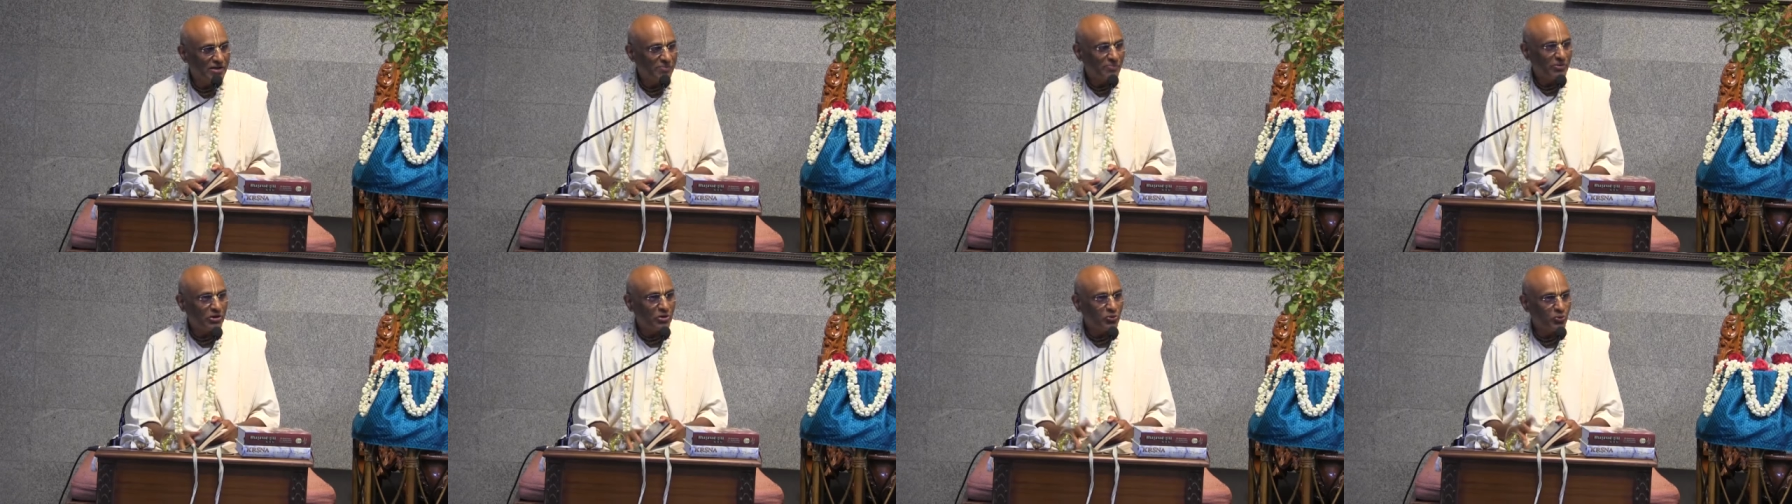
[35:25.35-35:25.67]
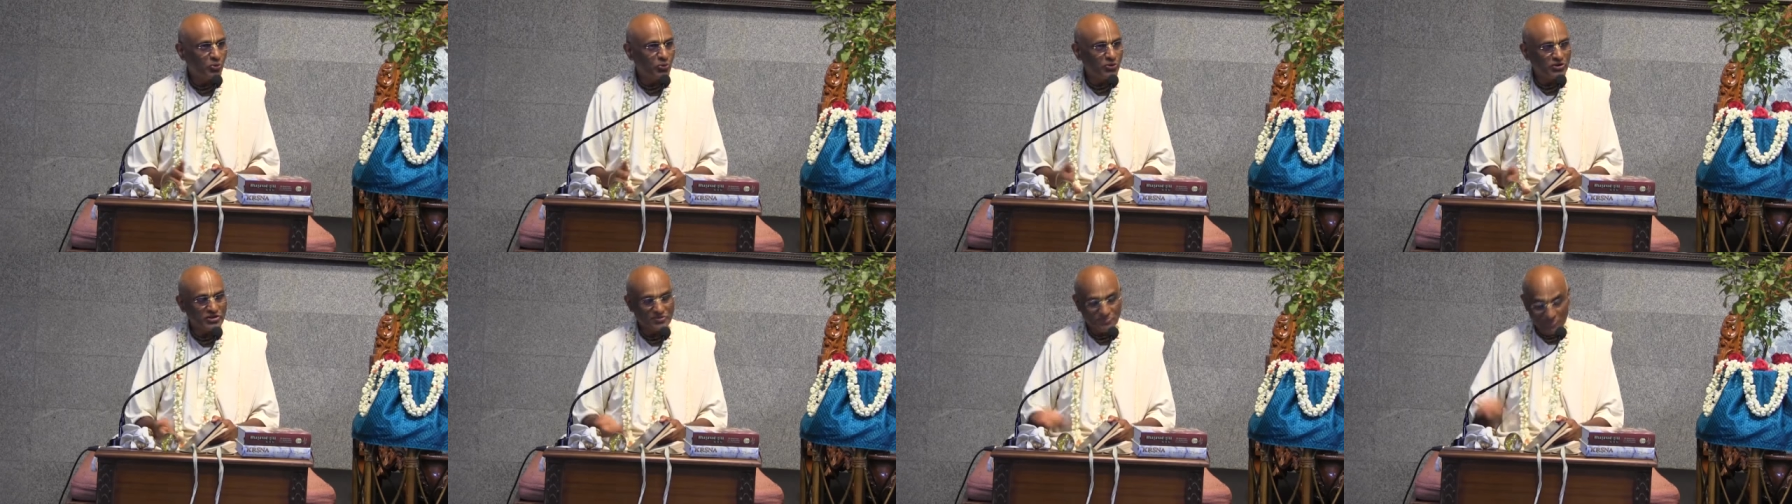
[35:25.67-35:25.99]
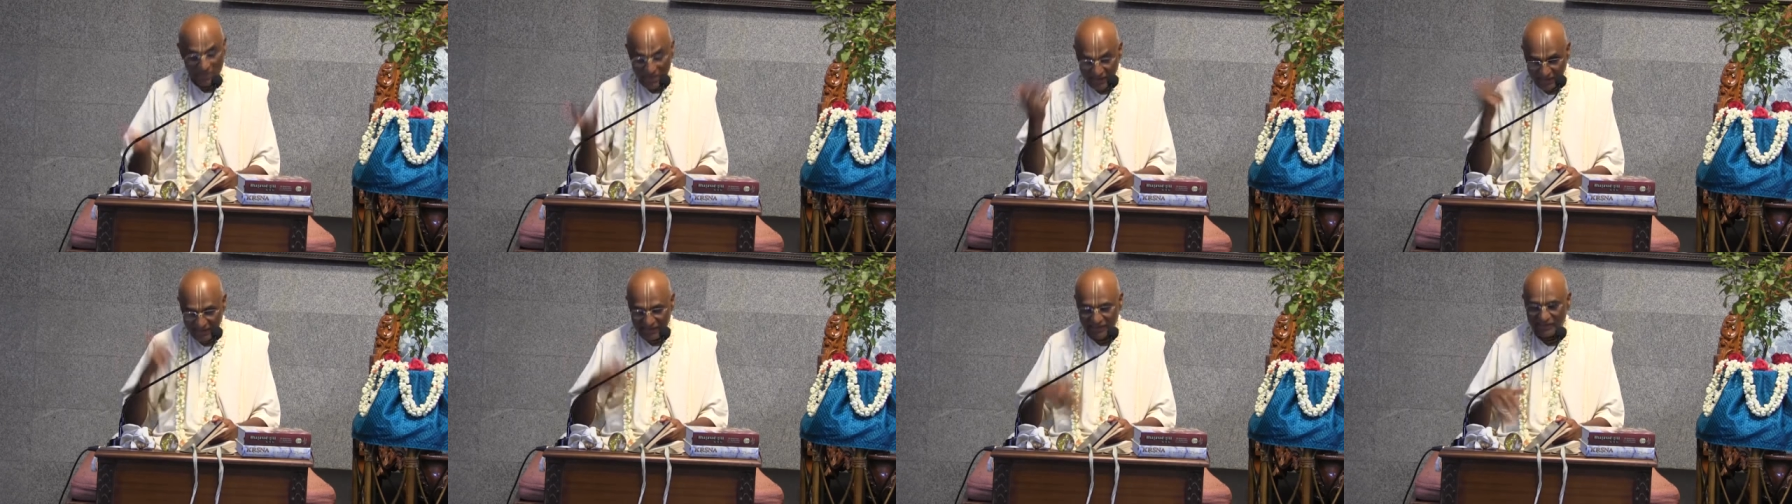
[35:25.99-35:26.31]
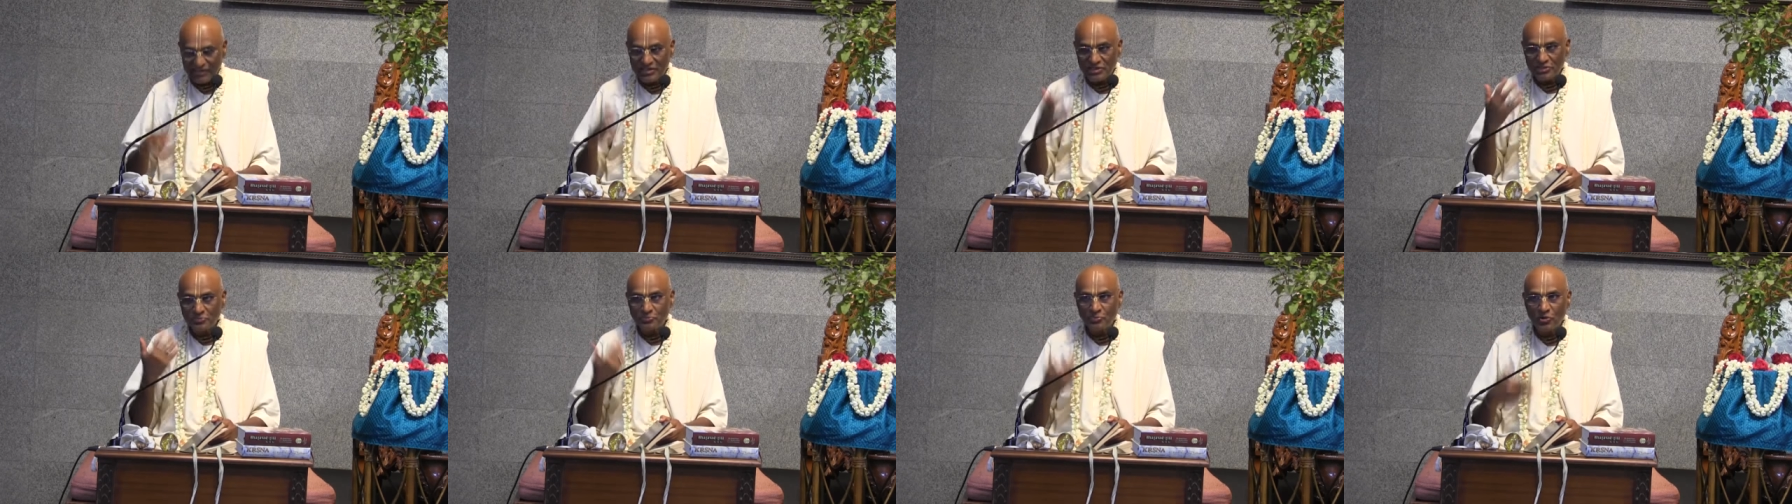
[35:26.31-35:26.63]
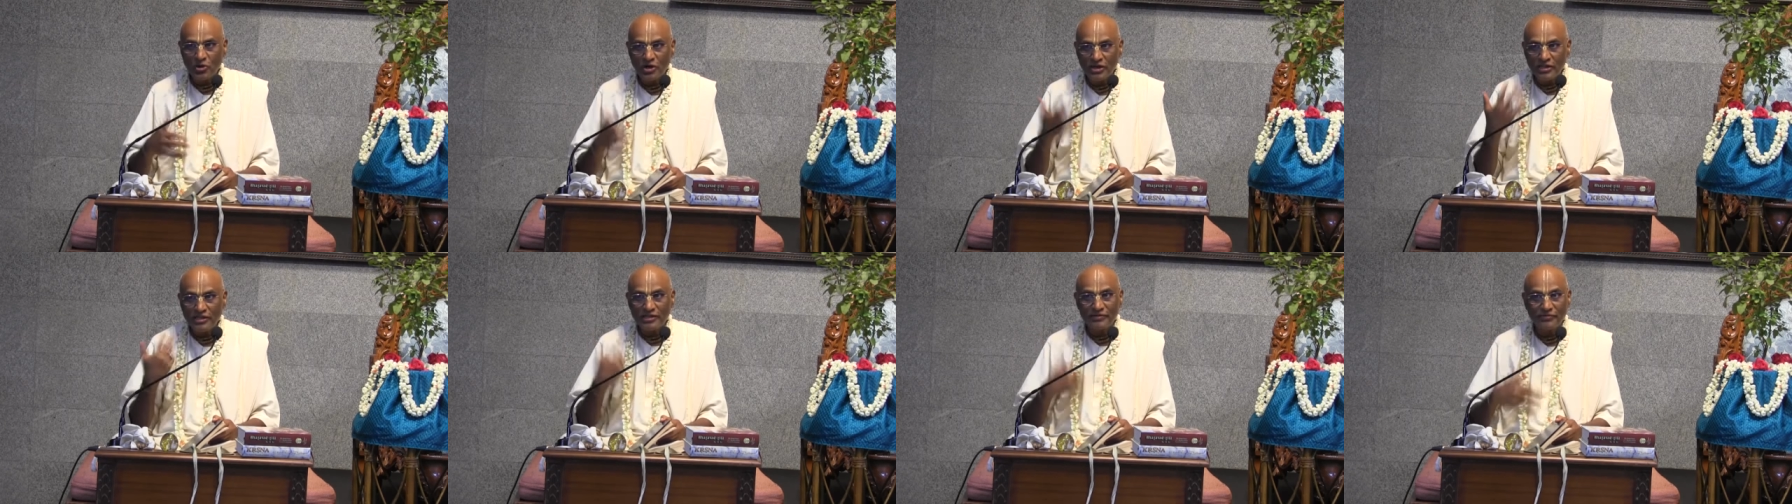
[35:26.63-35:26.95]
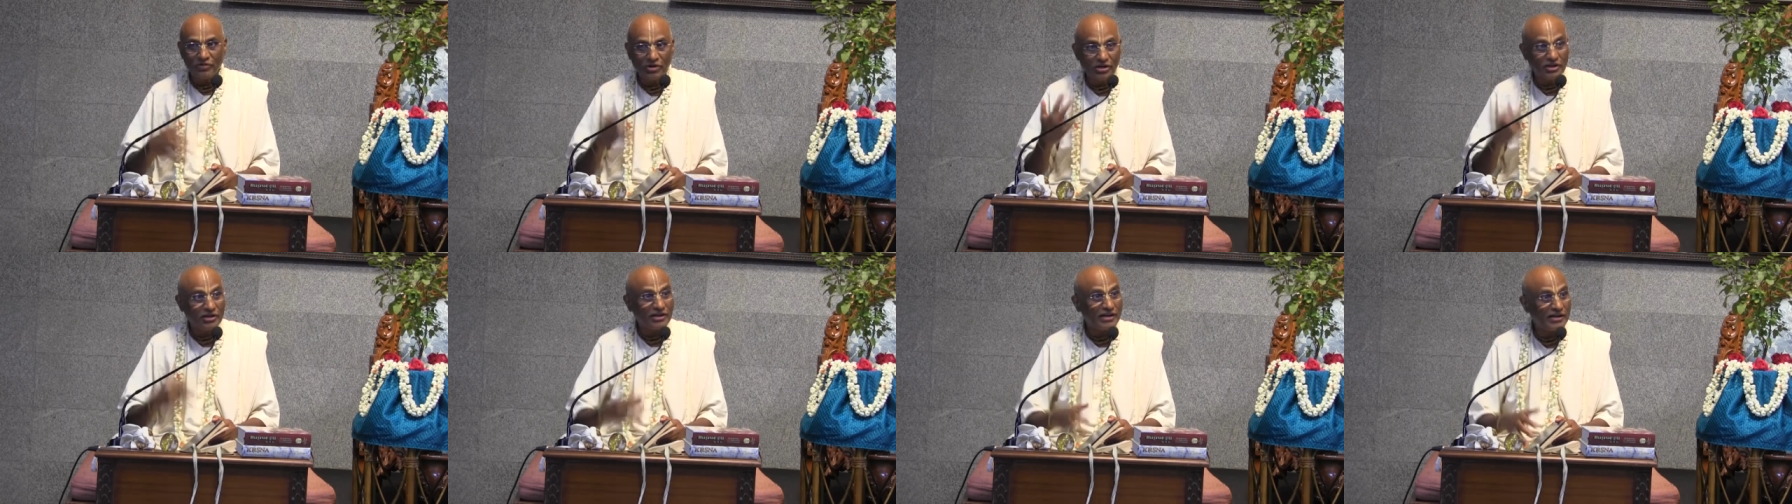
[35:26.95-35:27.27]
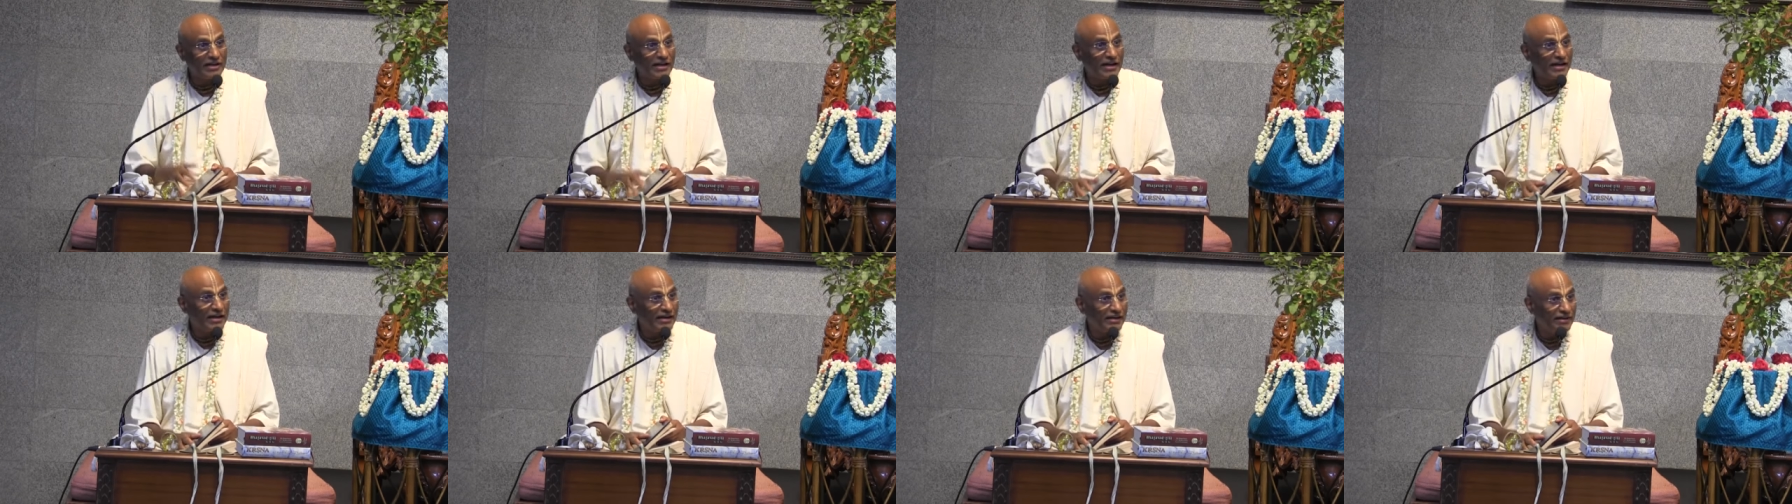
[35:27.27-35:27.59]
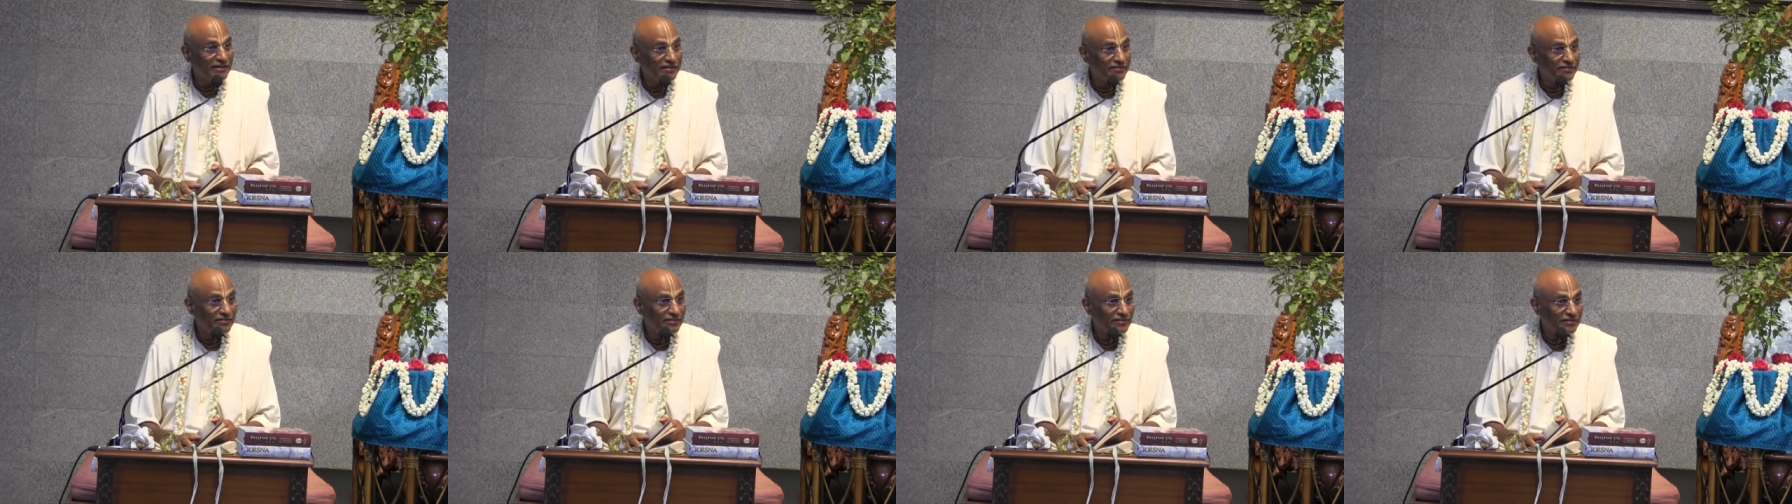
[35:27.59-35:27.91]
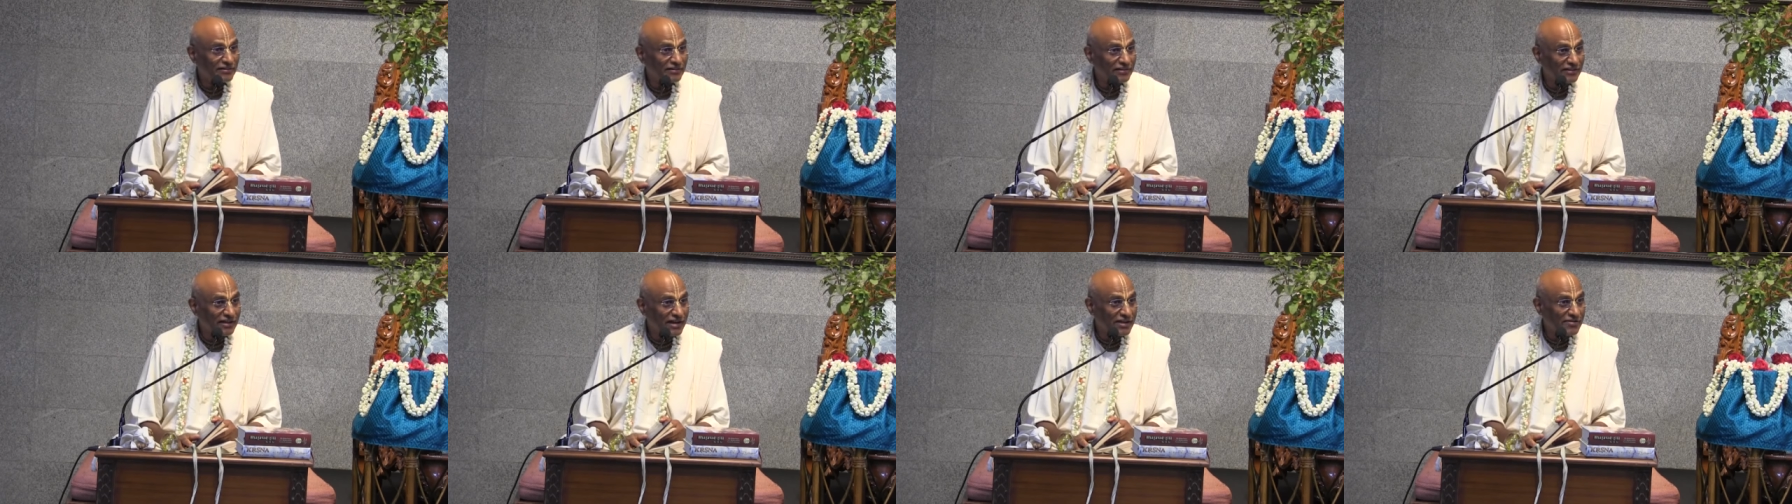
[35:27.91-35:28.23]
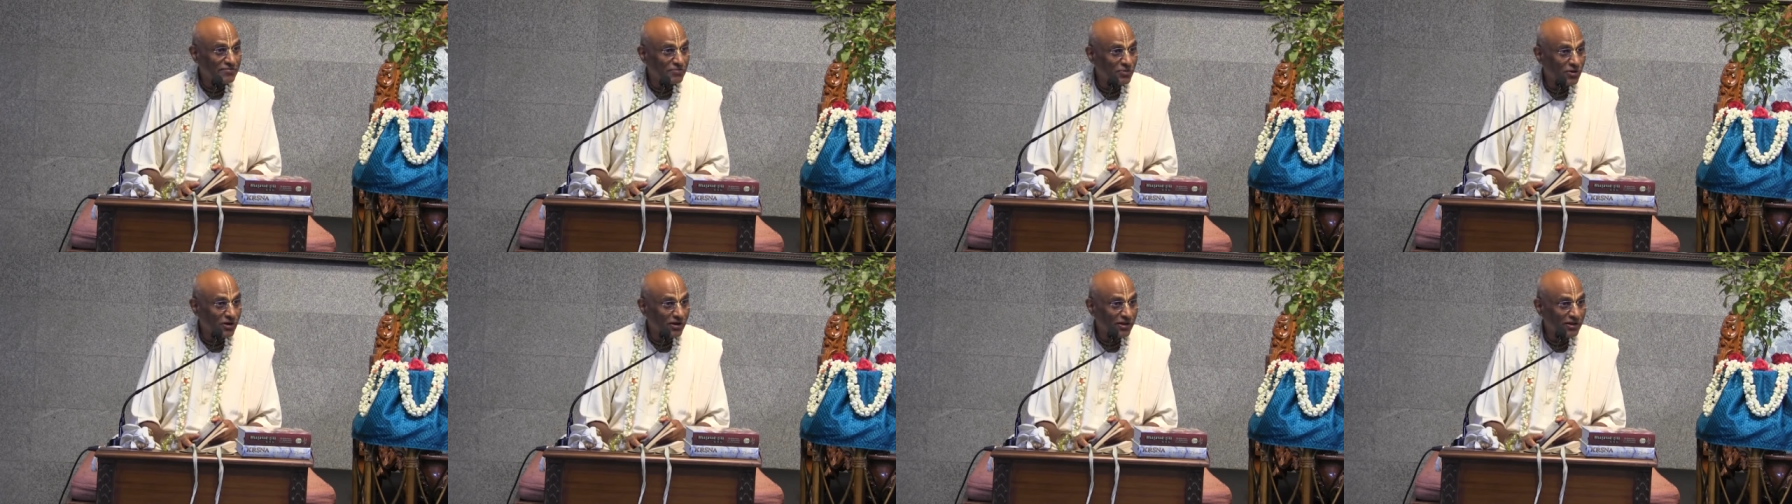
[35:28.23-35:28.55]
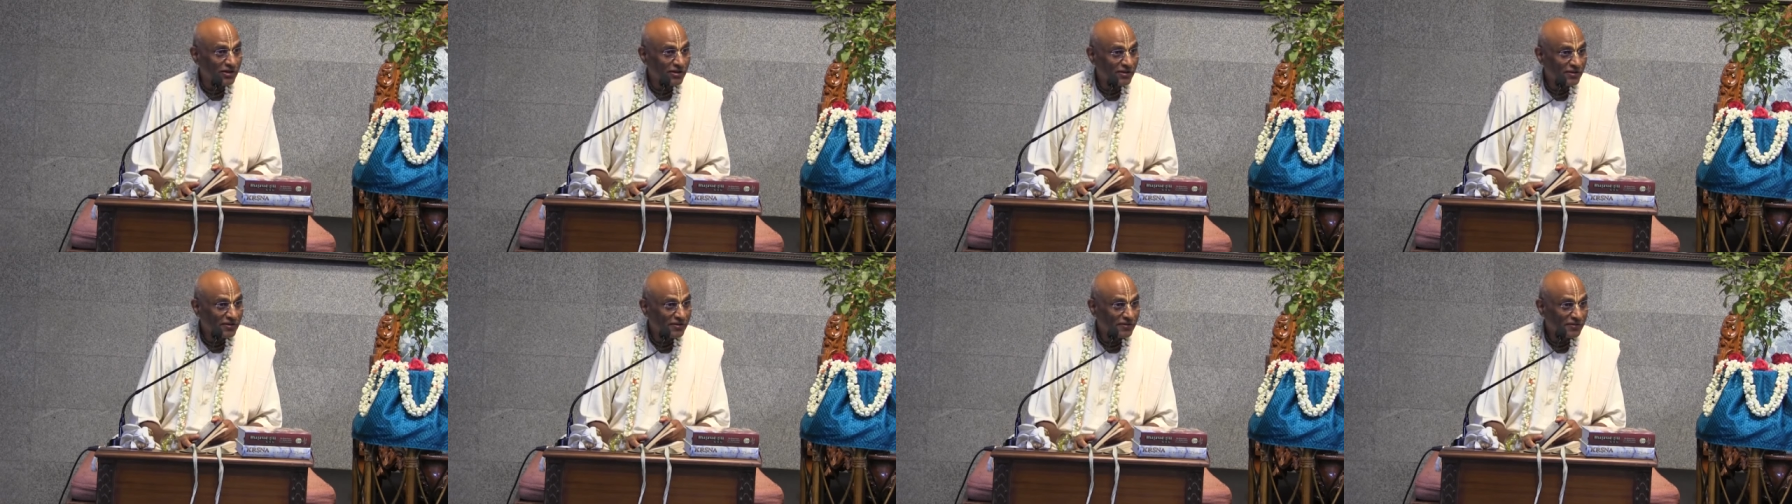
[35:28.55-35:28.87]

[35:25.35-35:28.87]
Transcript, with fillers: But who is making this body work like a live body?